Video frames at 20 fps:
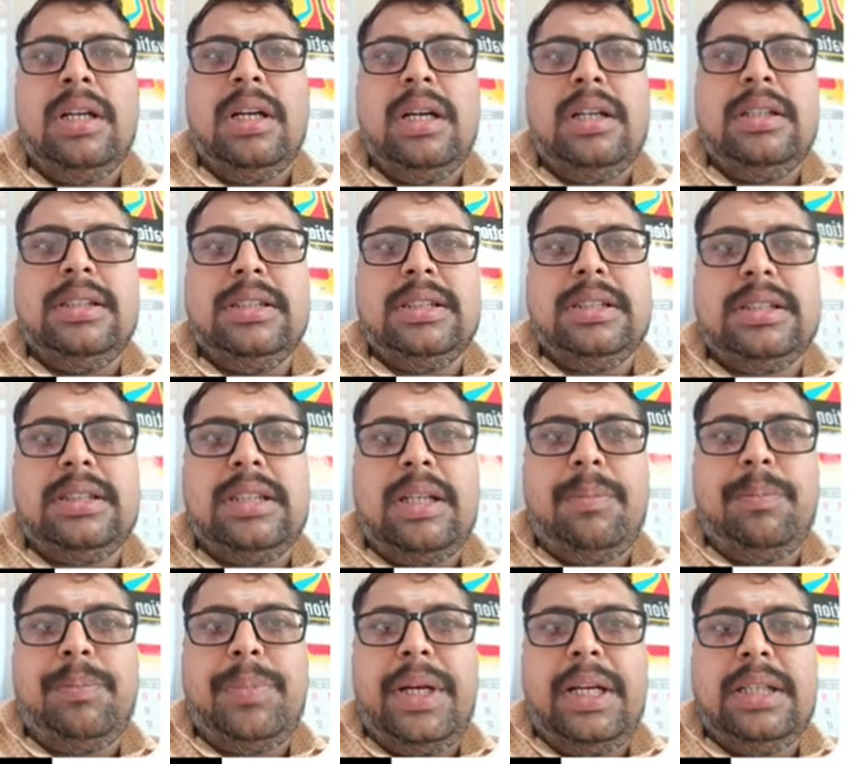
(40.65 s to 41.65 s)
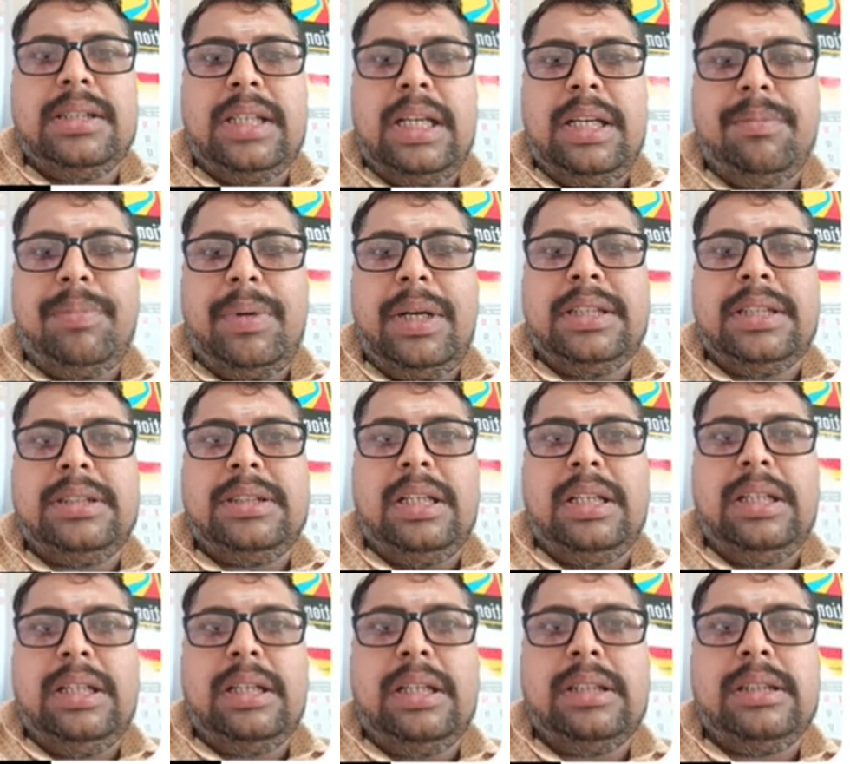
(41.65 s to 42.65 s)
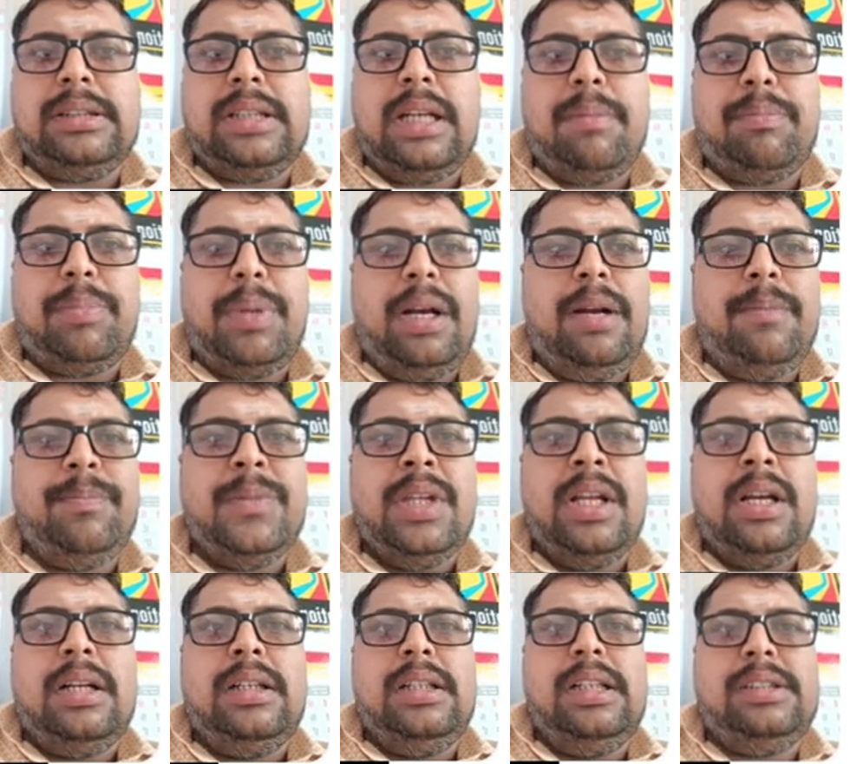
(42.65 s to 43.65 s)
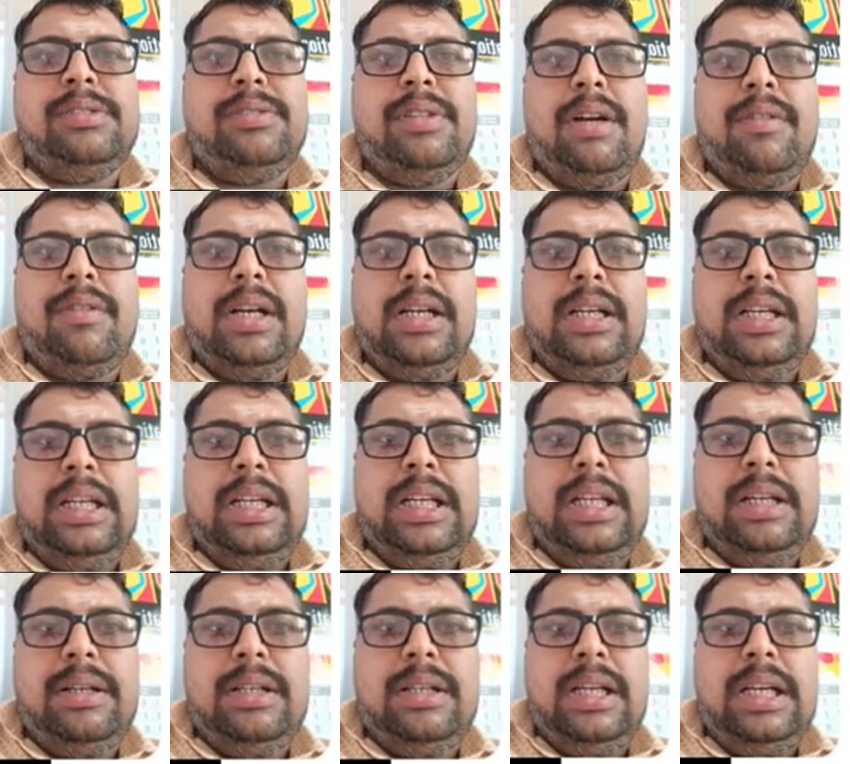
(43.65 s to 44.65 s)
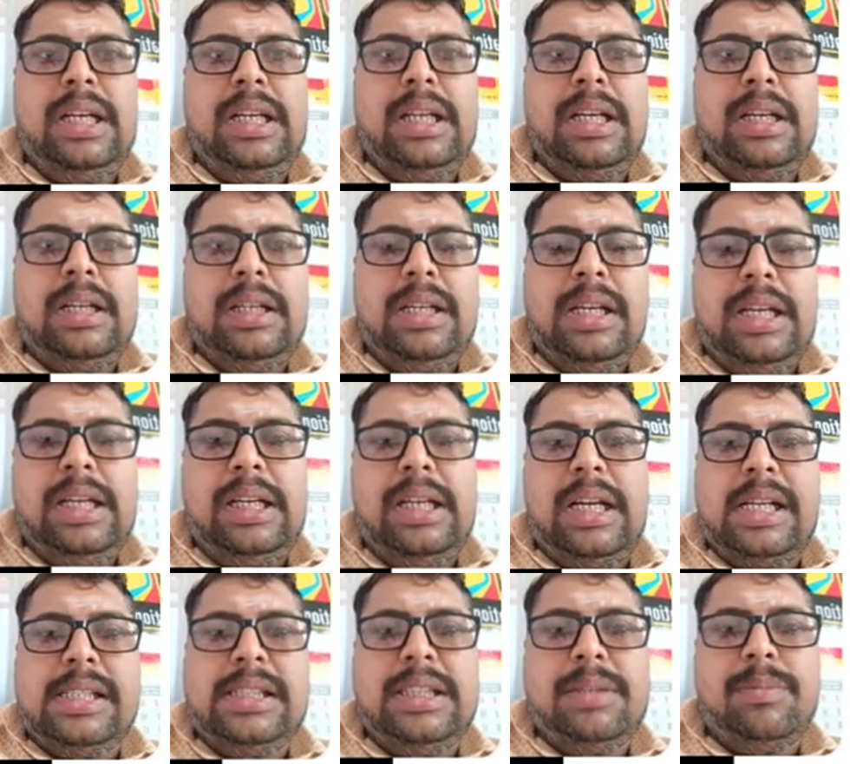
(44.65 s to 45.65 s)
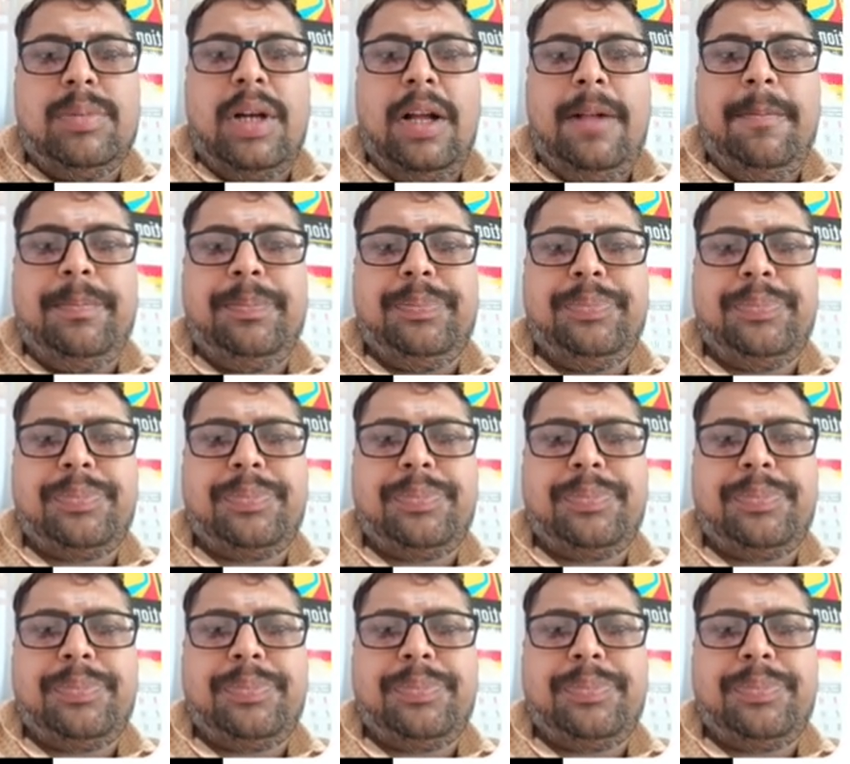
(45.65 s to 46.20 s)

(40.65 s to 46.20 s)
This is NumPy and SciPy example. Next we have a linear algebra.